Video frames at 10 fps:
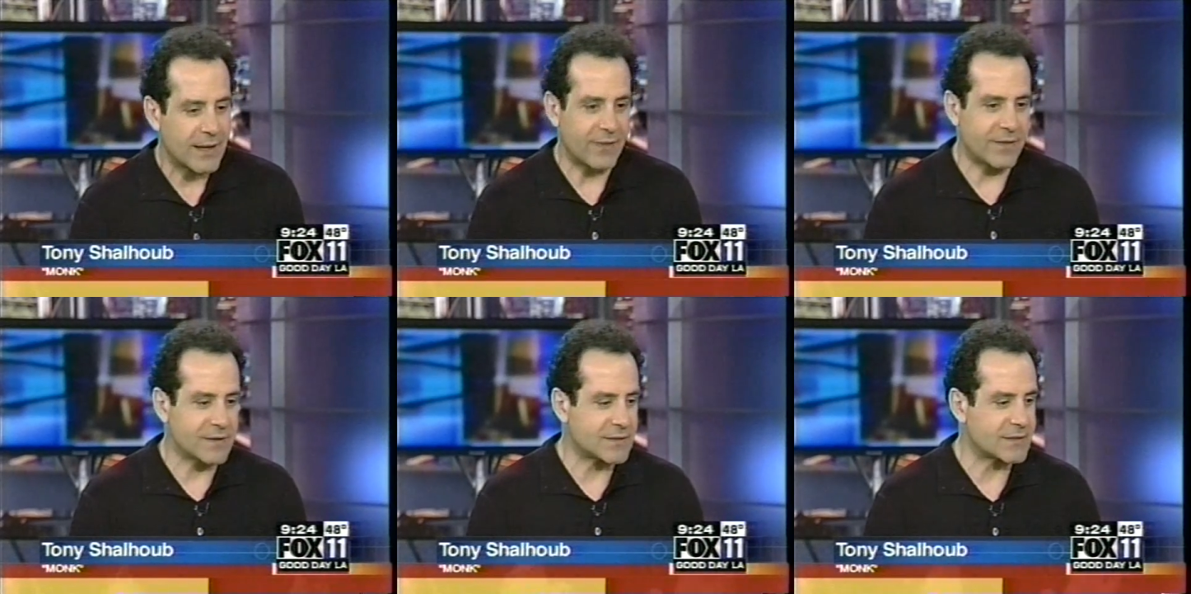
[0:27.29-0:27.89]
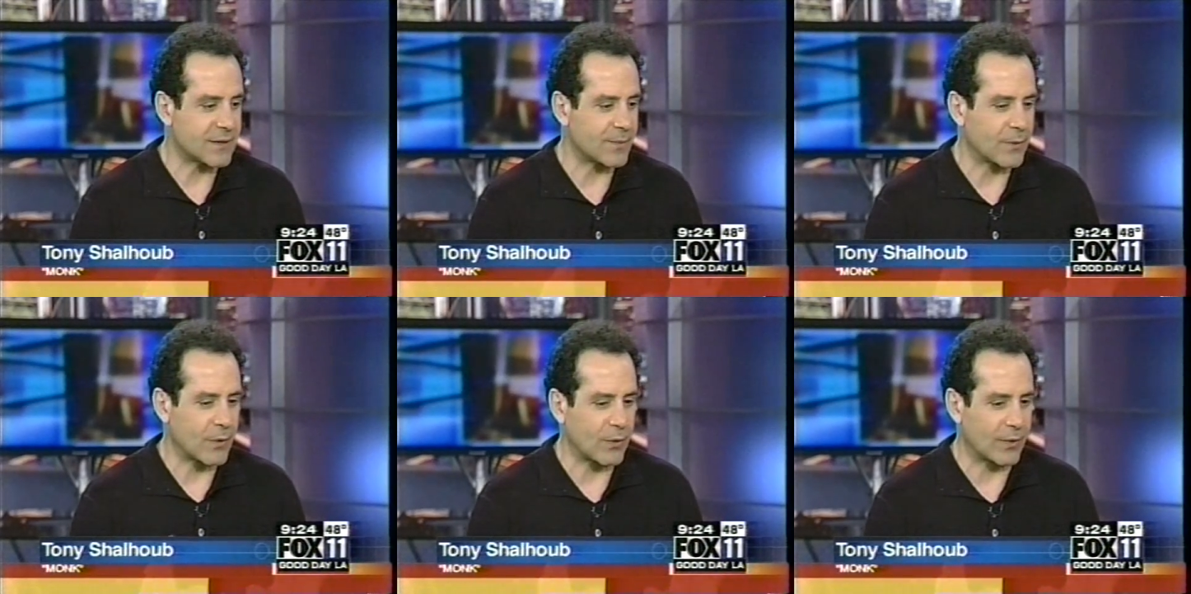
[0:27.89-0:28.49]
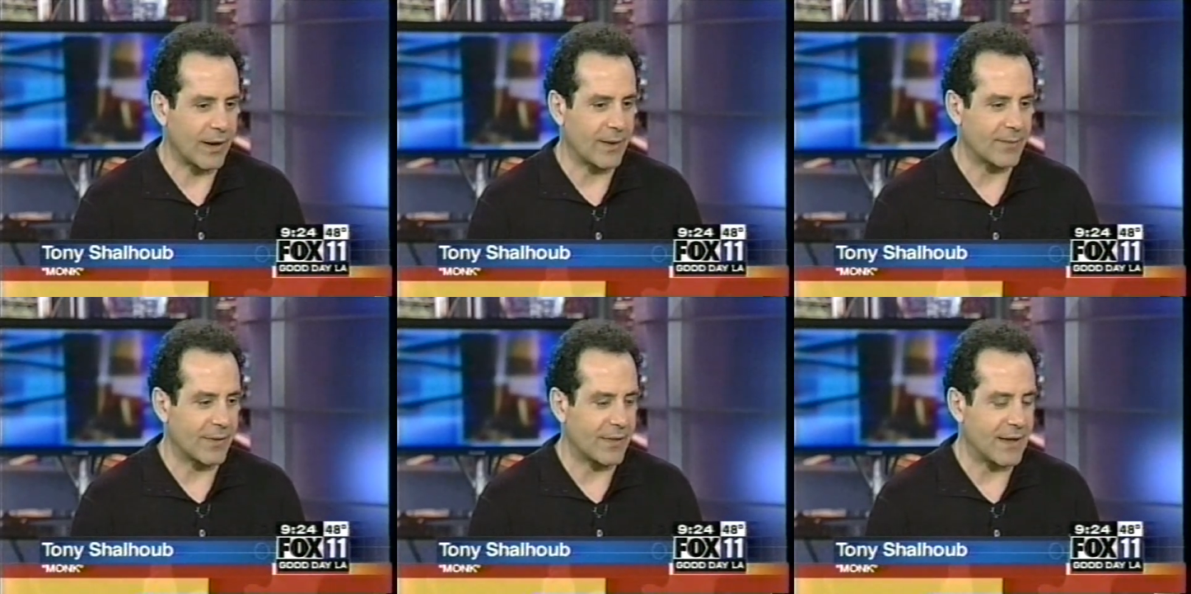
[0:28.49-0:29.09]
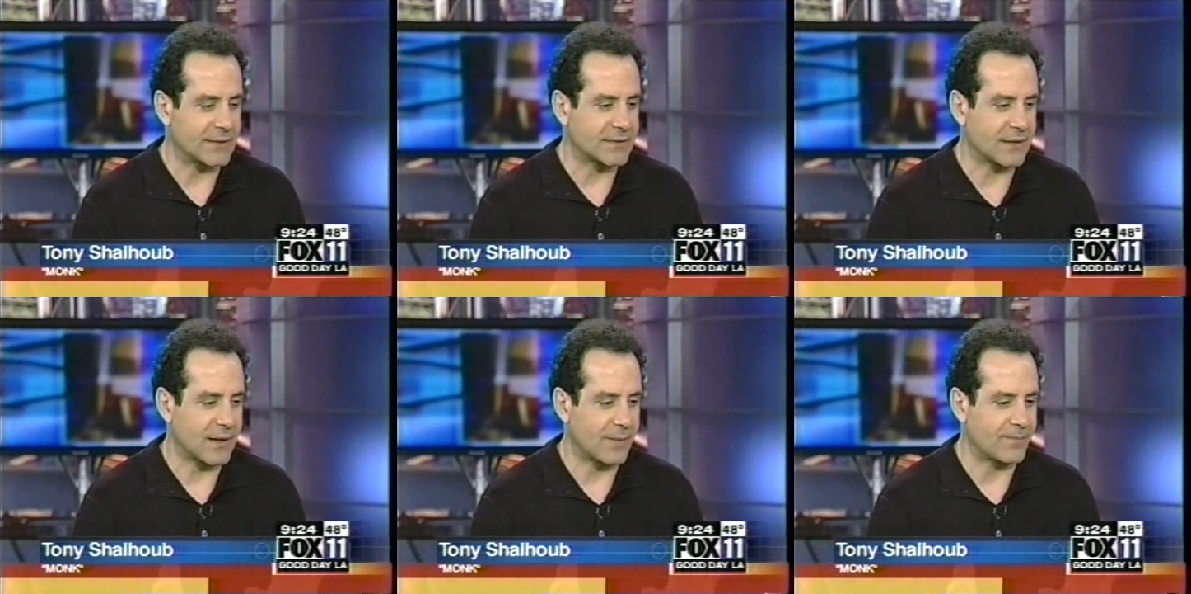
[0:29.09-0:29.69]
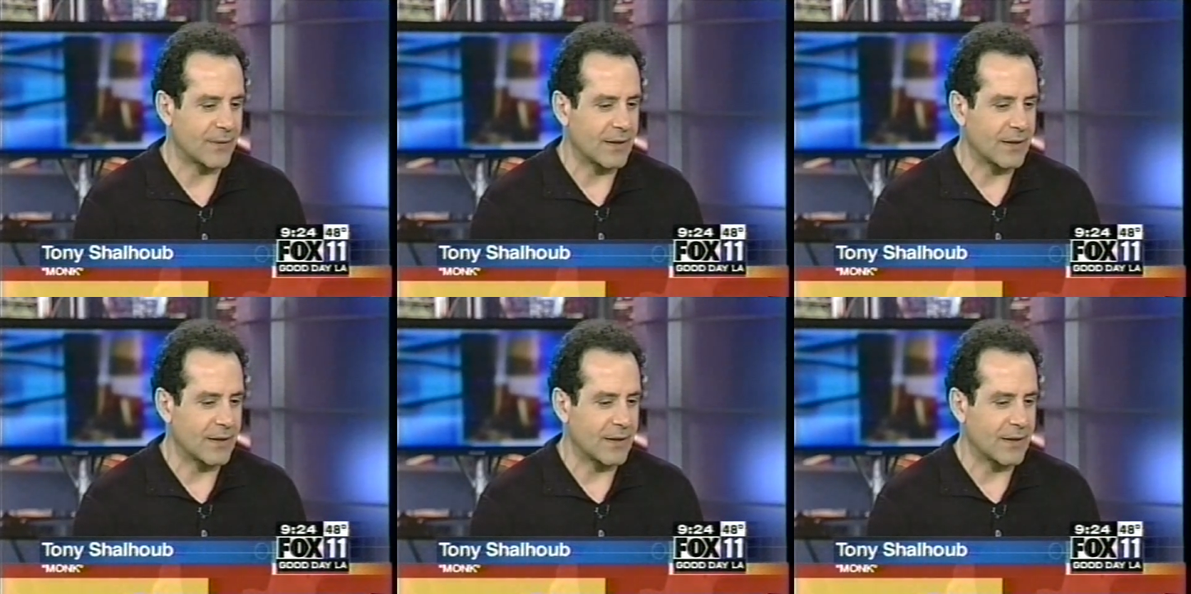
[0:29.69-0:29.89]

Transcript: And this is a program that's um,